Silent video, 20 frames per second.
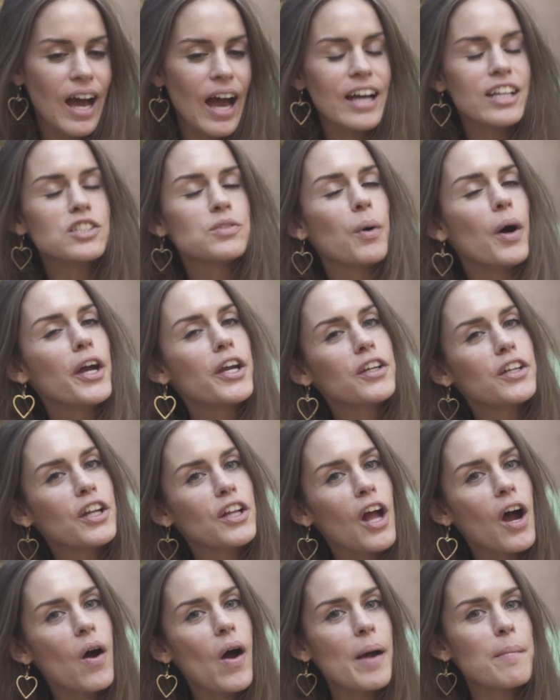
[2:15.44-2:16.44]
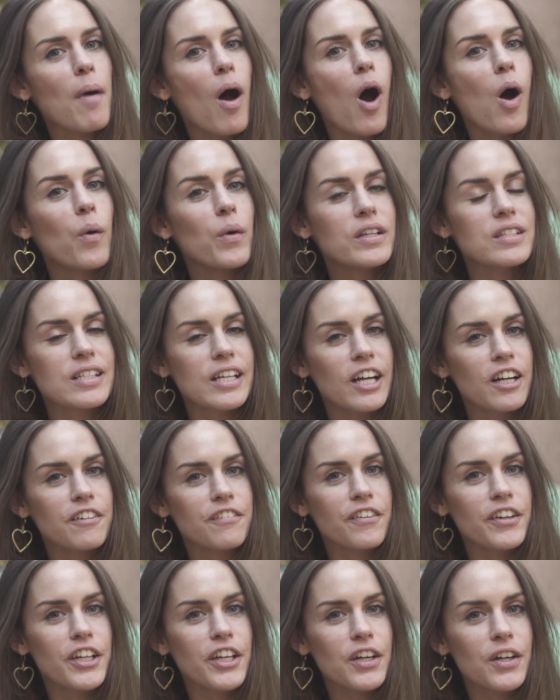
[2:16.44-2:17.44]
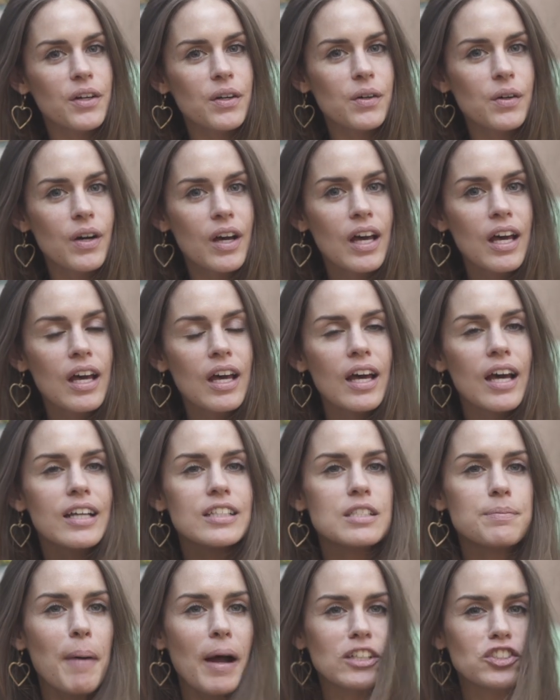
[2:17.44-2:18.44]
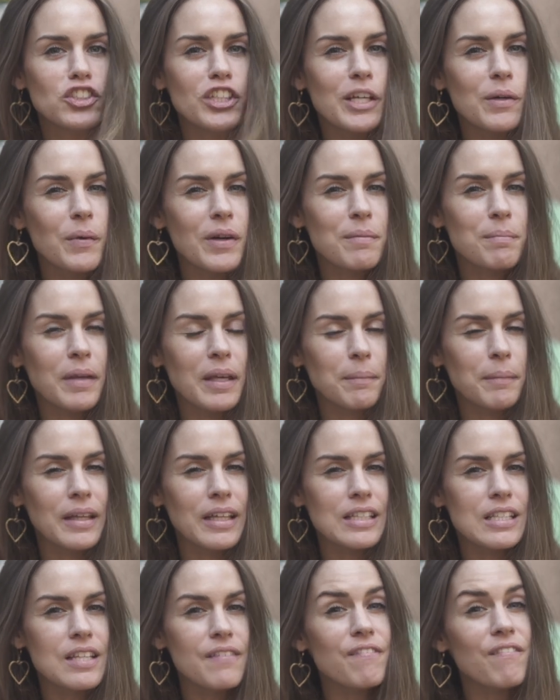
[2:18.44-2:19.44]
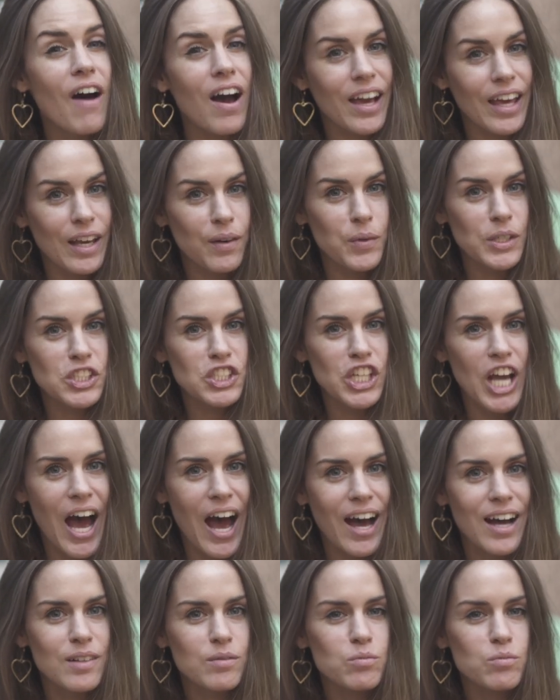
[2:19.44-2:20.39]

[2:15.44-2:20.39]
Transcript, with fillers: I just want you to know I'm always here for you, especially when Mimi's fucking with you.